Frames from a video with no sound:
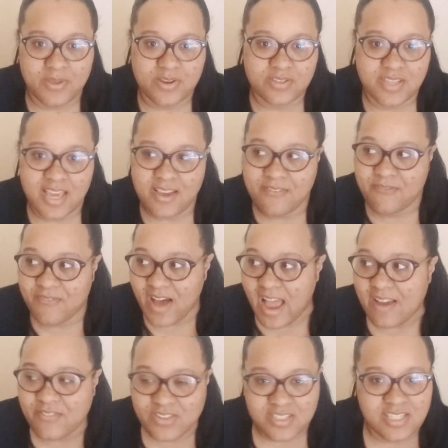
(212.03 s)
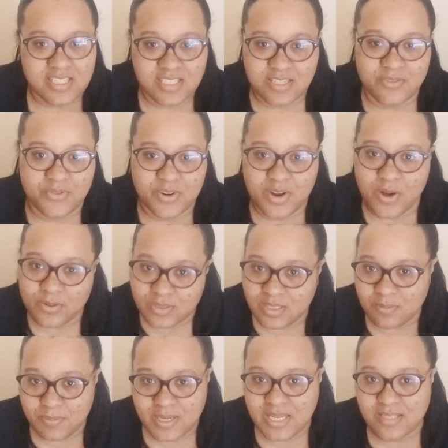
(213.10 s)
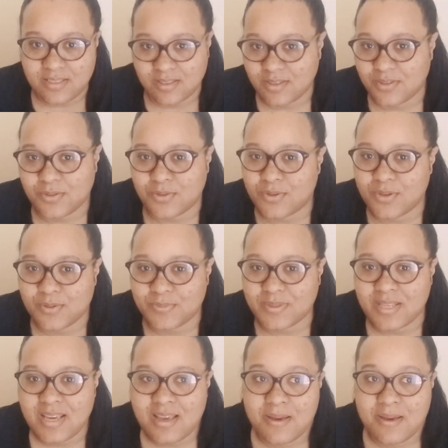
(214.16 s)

There's like 5 or 6 different OTPs in those groups,